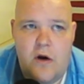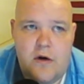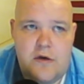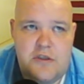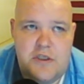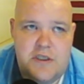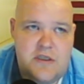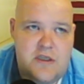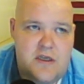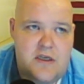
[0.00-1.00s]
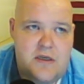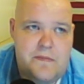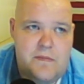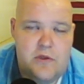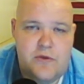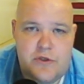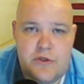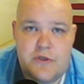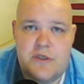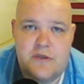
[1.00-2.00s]
just the
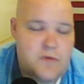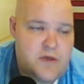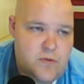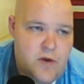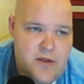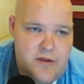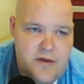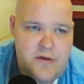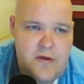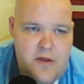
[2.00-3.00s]
losers, is what the